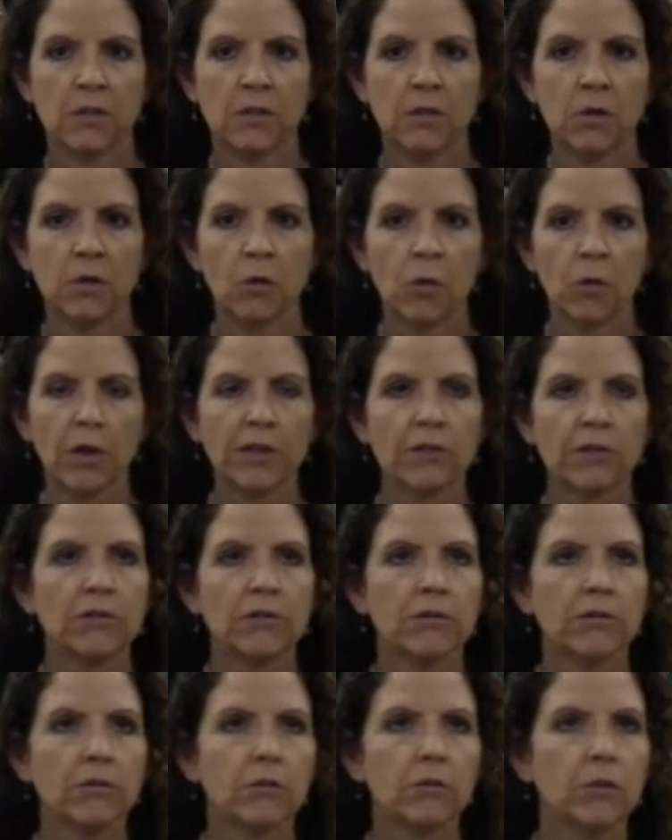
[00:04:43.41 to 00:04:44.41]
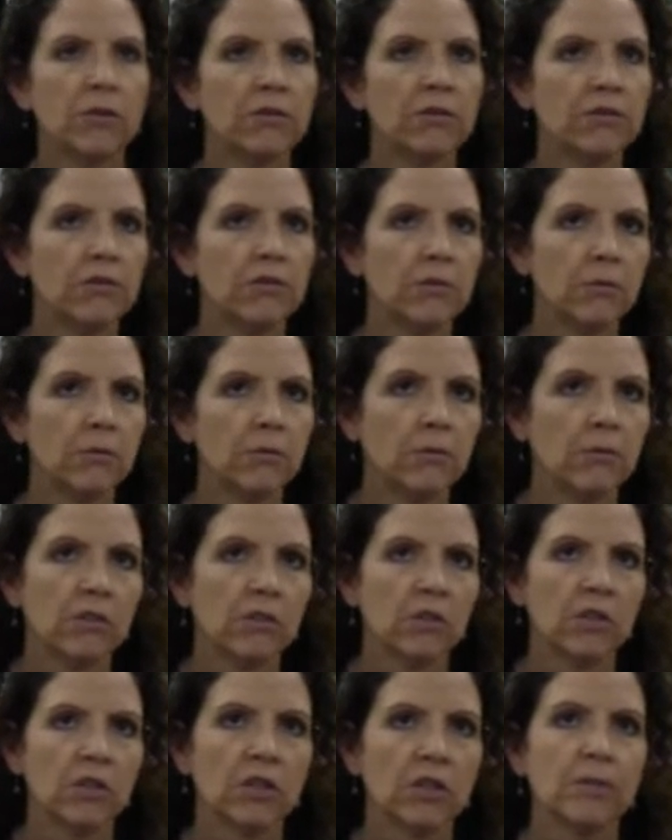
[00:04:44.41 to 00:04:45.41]
what you do is you
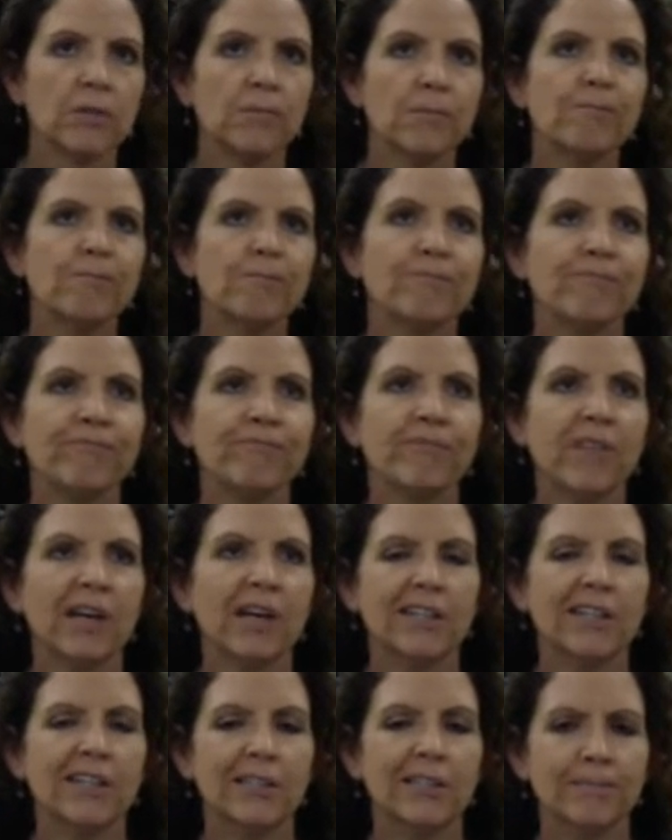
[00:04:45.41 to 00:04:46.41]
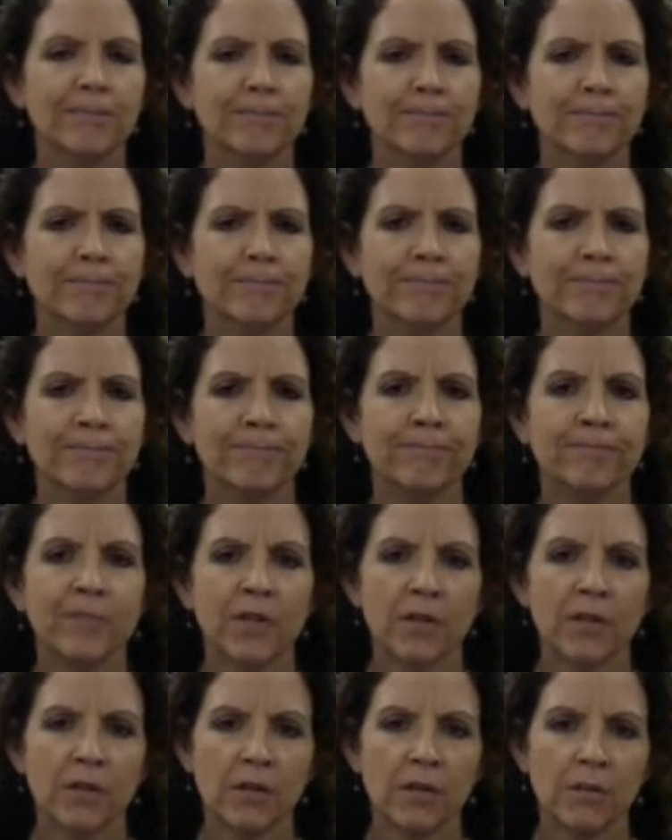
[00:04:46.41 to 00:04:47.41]
can
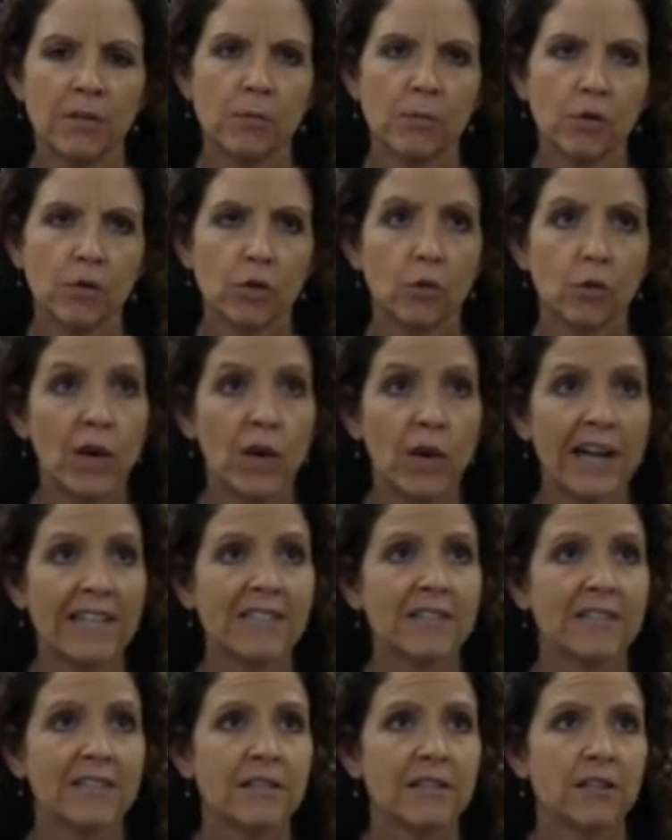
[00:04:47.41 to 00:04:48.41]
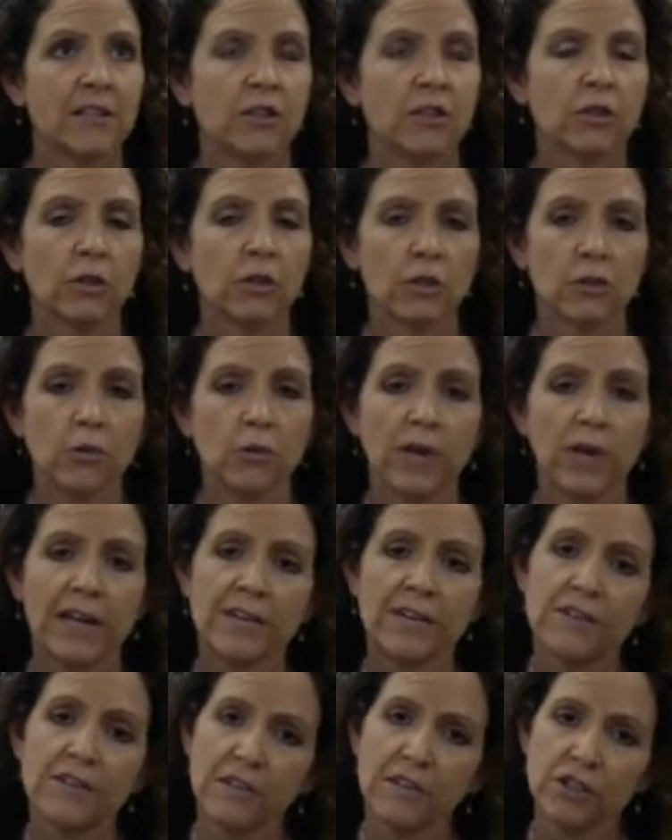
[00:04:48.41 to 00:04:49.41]
put cooked rice in
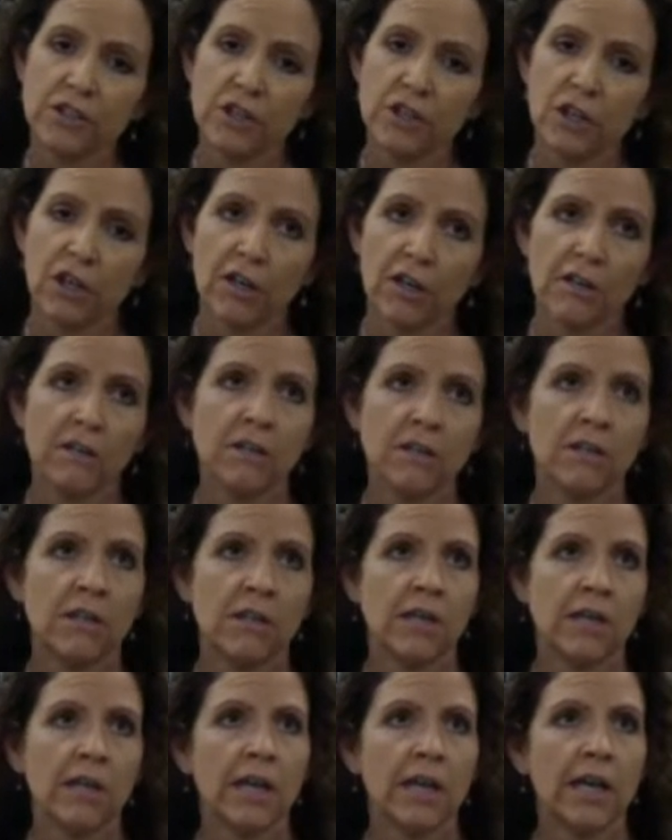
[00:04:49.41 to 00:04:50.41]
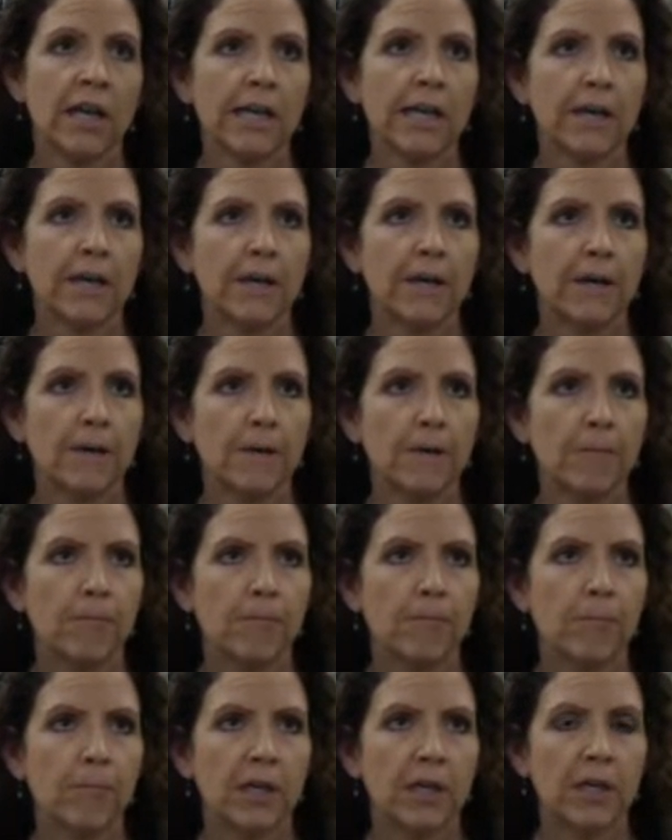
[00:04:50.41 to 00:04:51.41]
a jar,
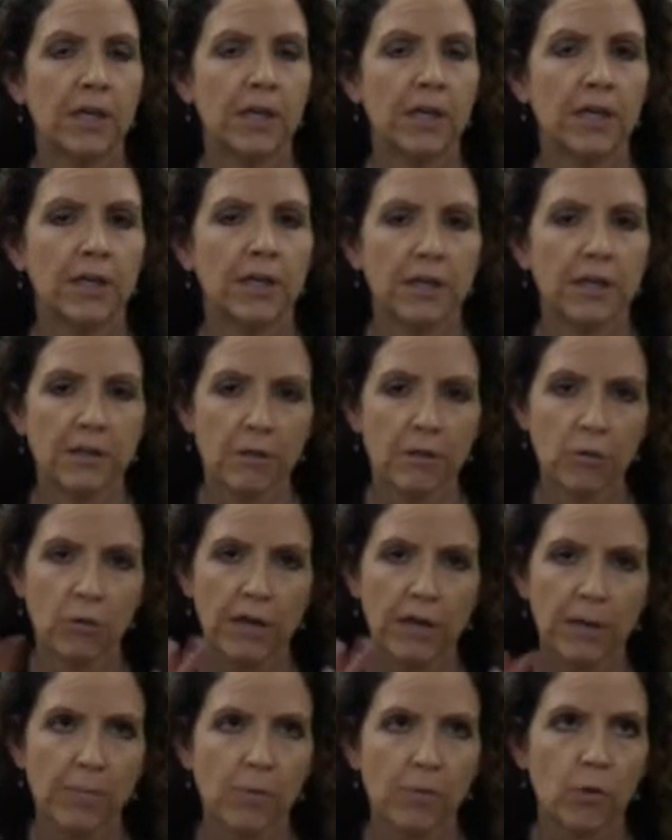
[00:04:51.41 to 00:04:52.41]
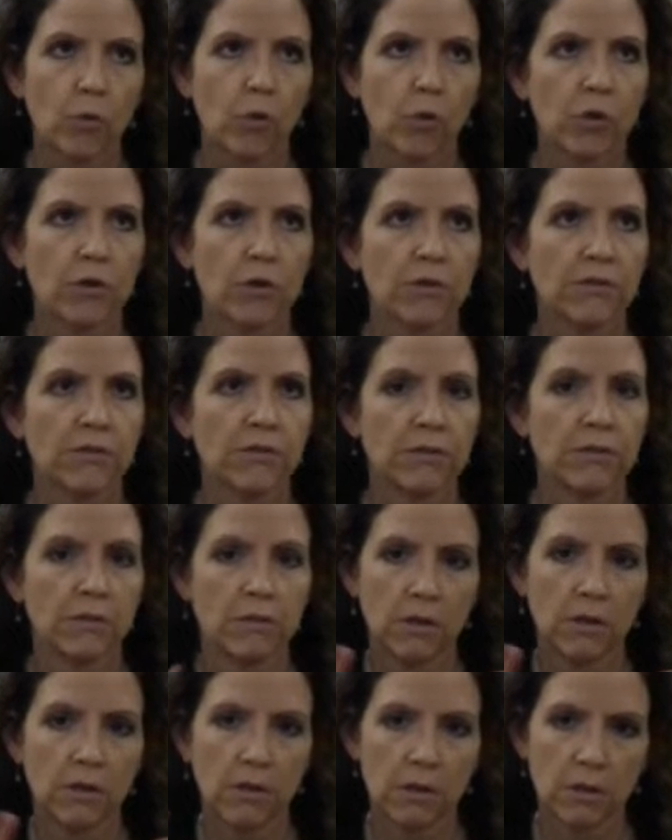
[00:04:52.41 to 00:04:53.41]
and either wrap the
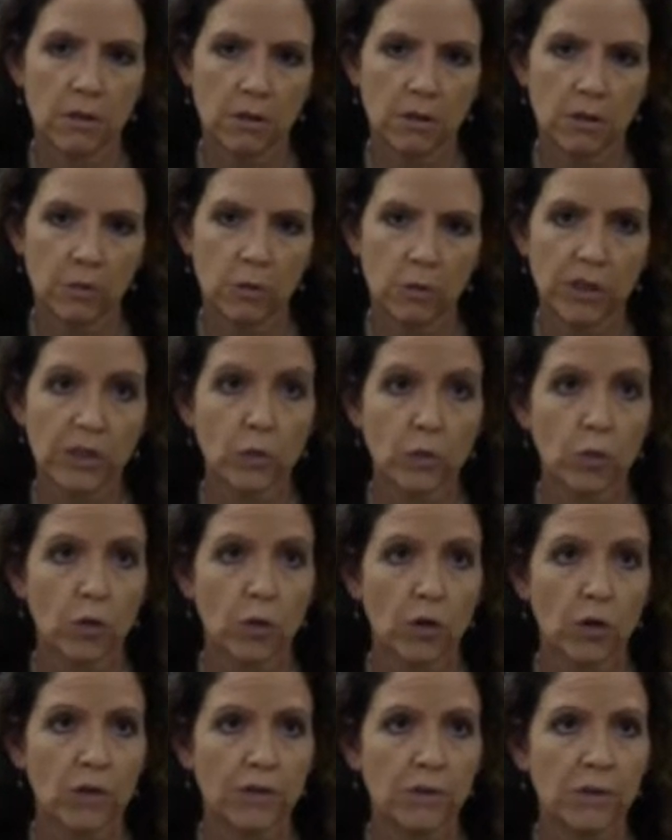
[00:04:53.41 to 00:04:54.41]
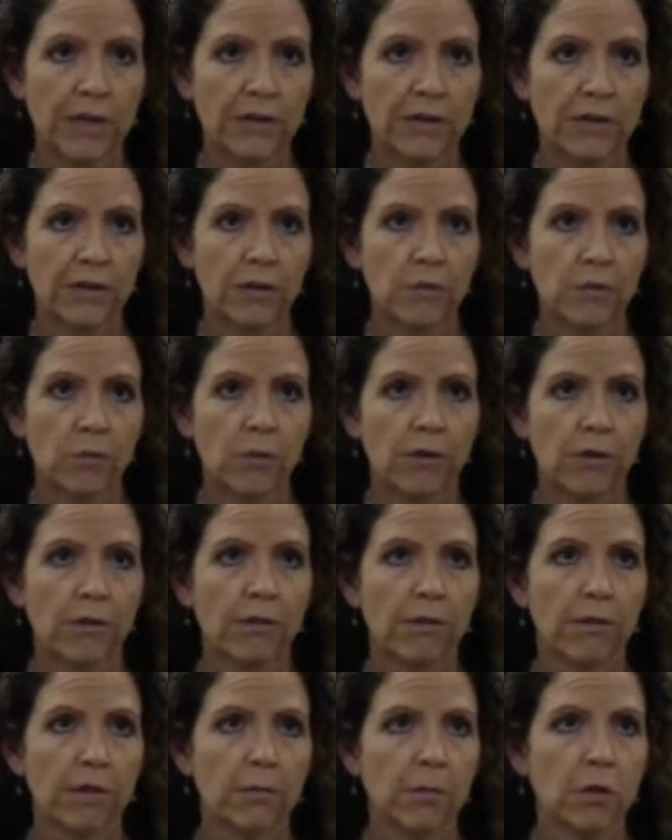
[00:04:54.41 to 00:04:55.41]
written words around it with
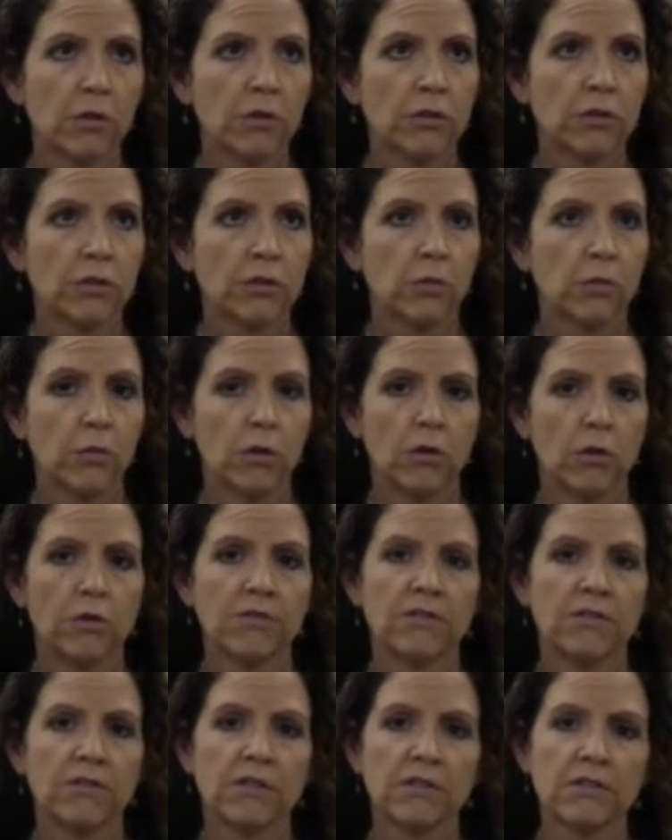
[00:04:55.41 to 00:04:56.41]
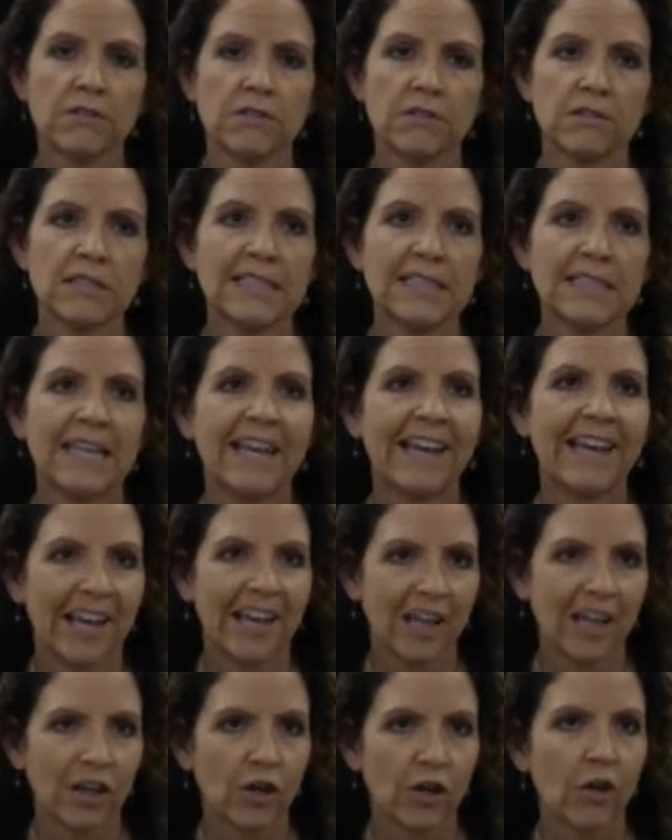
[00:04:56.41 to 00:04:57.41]
emotional words such as
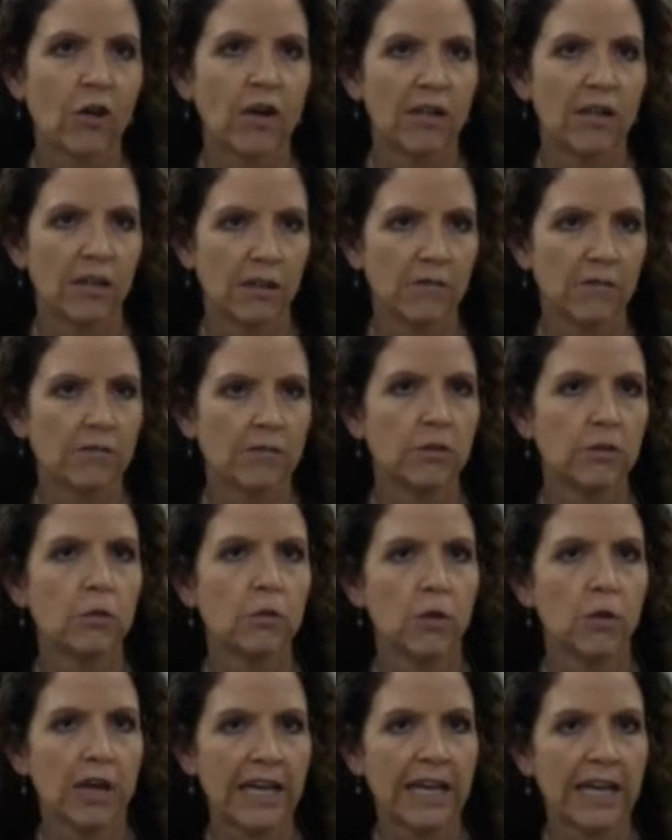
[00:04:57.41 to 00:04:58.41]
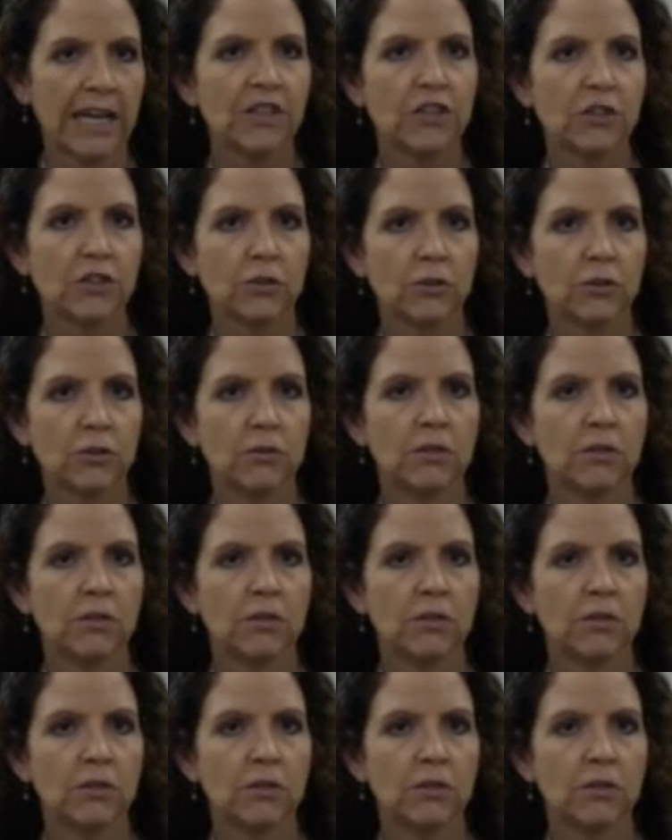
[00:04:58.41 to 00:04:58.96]
anger, I love you, or I hate you.